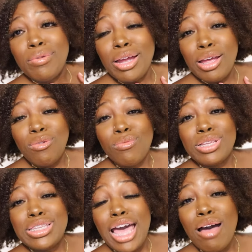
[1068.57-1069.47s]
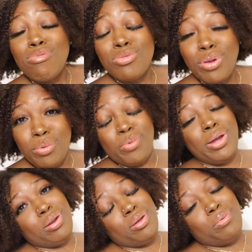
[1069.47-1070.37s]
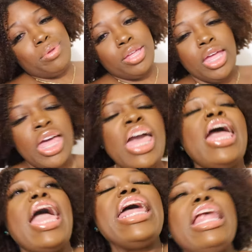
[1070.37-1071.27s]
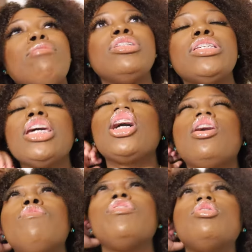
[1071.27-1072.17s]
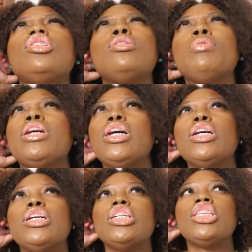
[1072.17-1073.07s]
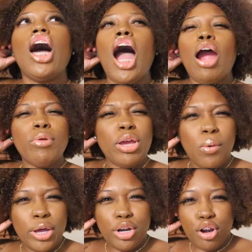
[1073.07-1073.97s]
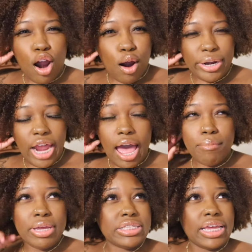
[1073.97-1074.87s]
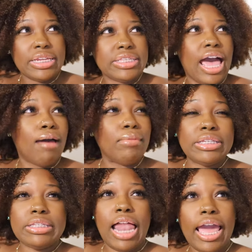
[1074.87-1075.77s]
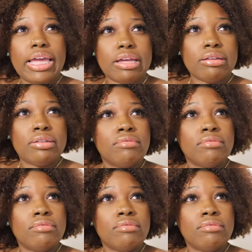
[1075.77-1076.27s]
around with towels wrapped around them. And I'm just in confusion because are we going or are we not? Because at this time it's like